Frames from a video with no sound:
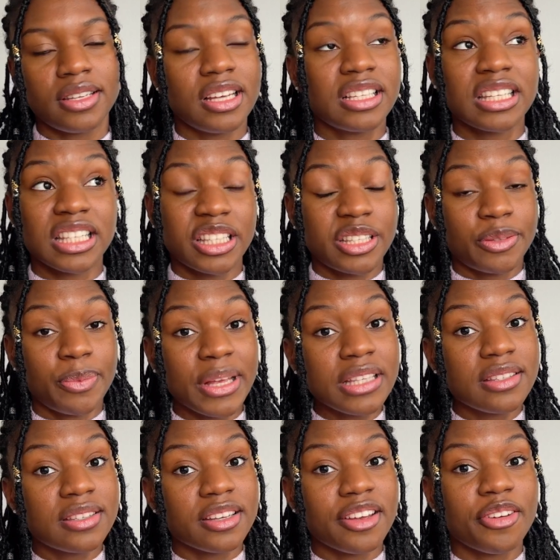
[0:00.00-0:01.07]
It's
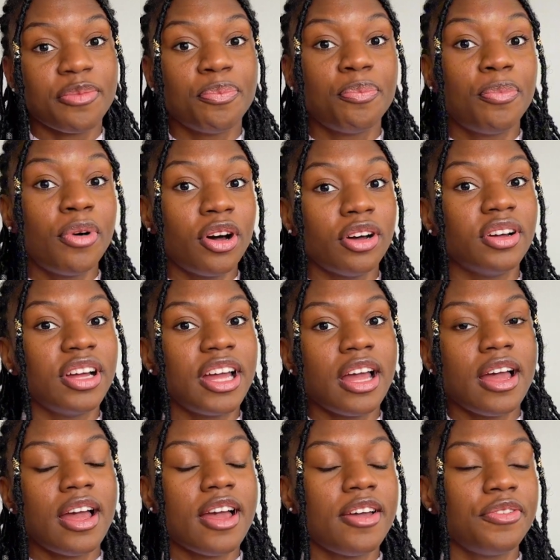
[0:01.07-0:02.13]
expensive, but
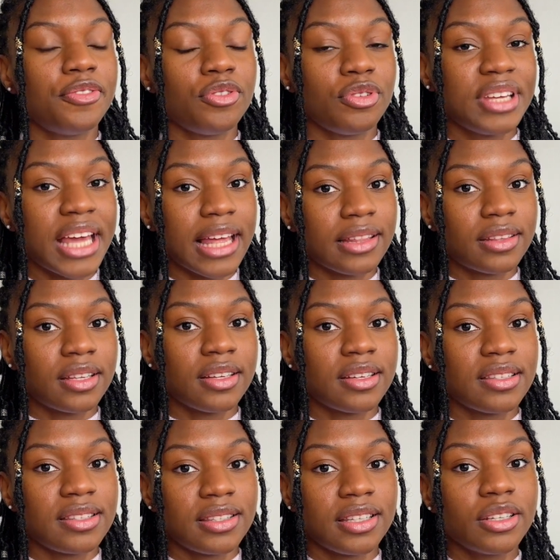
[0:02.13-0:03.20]
if you get the
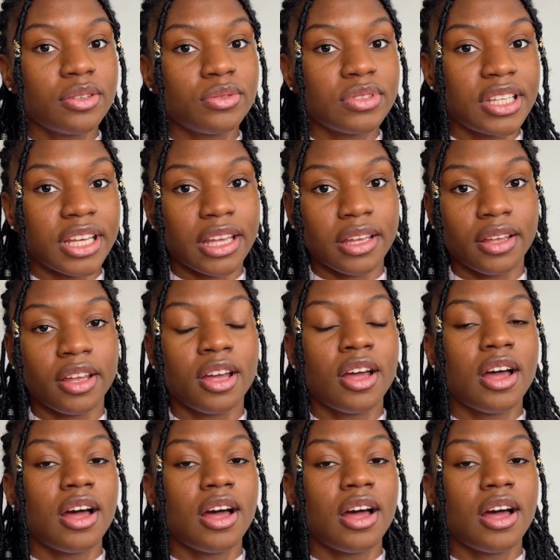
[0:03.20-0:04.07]
single ticket,